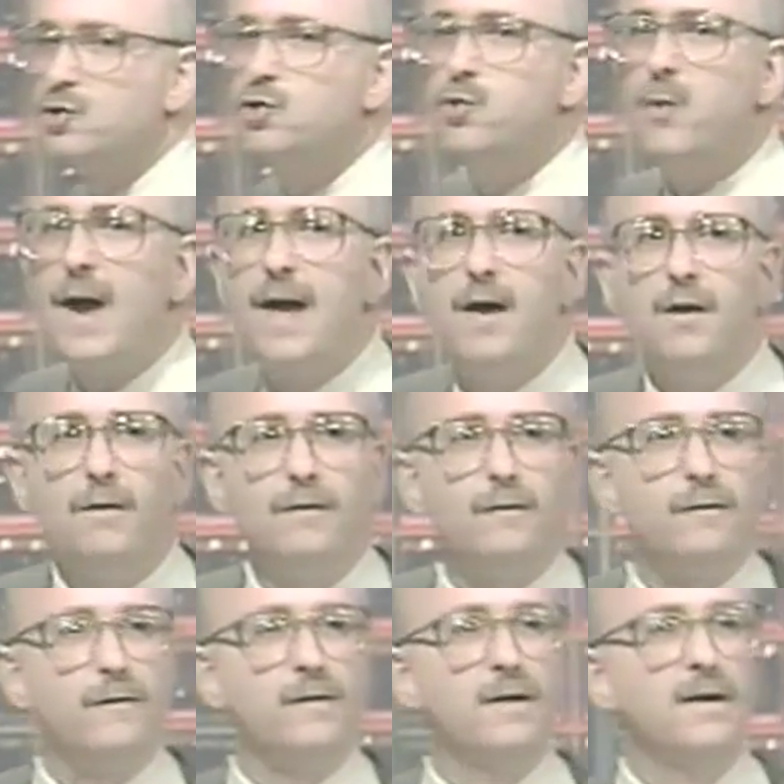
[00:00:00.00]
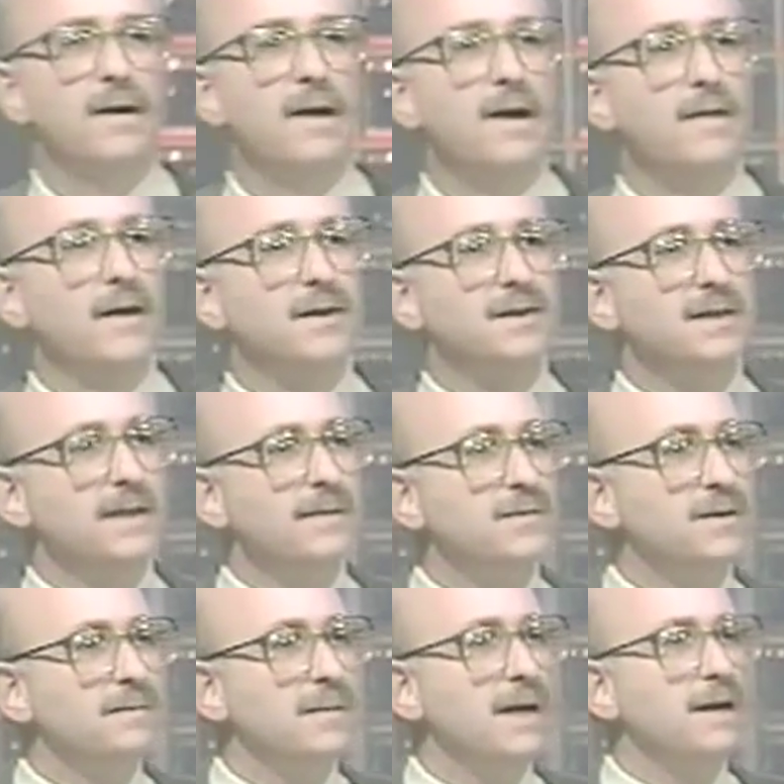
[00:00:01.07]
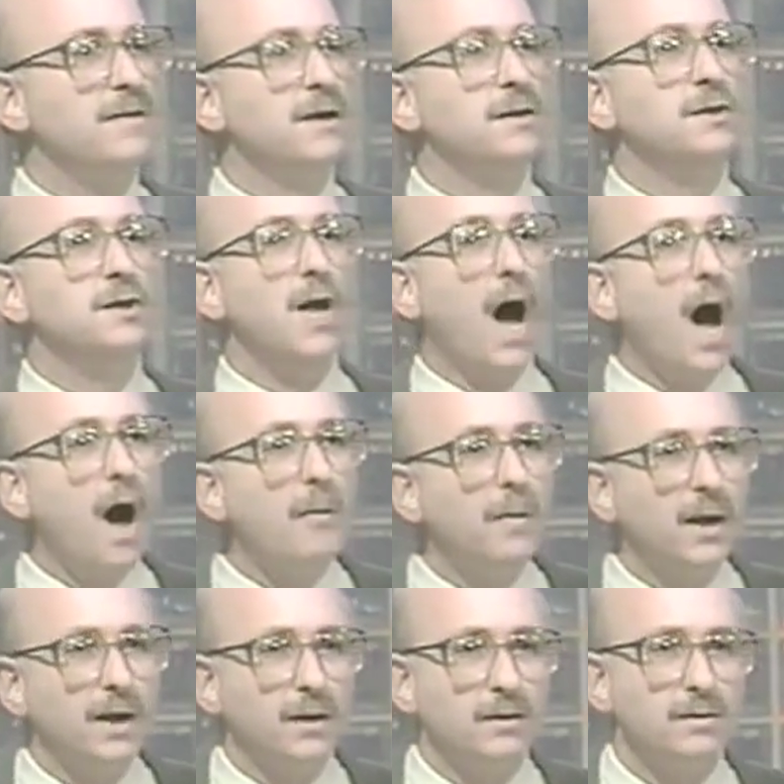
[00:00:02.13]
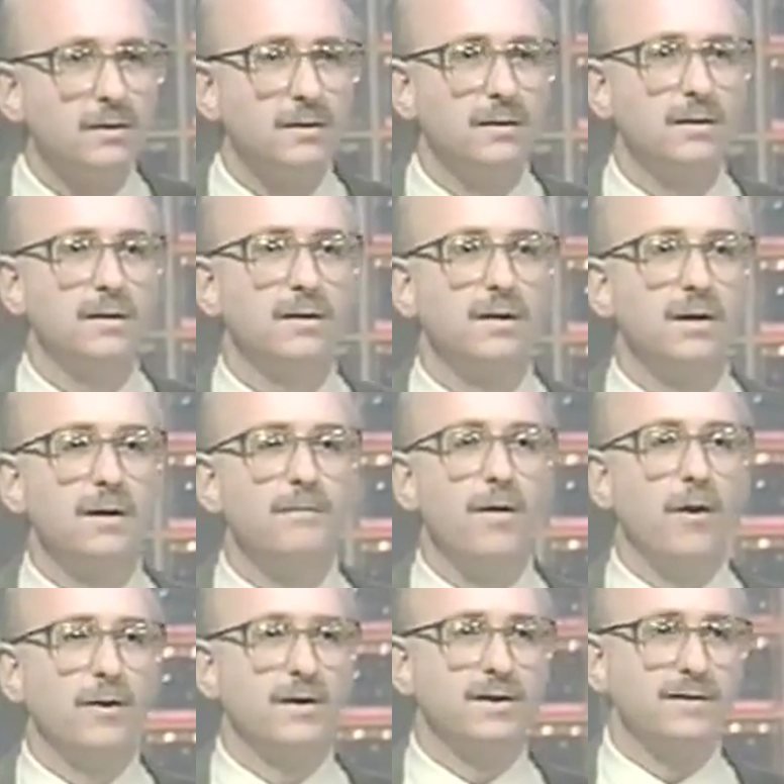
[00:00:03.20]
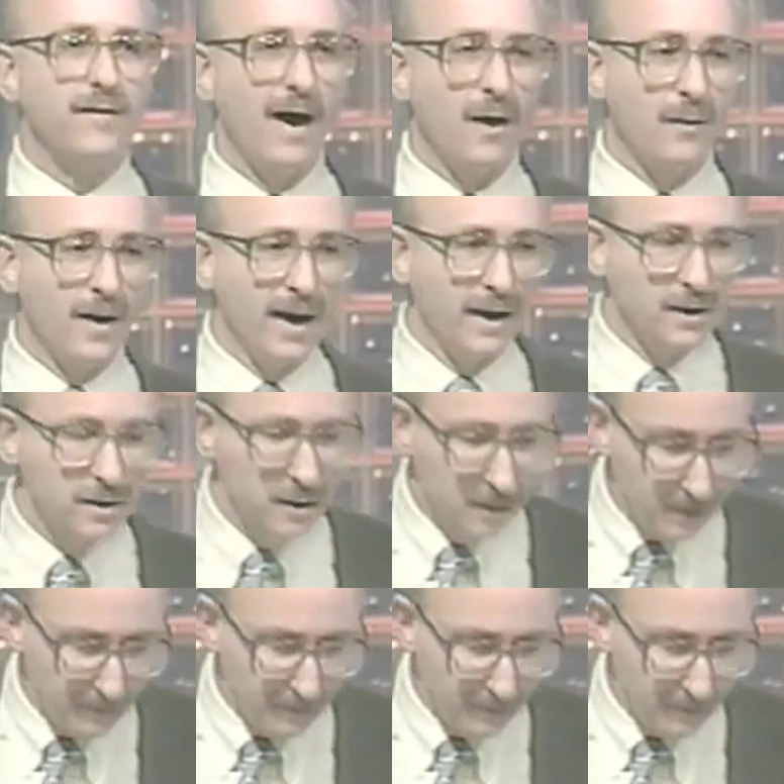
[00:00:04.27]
12 that seem to me the dominant components of outrage.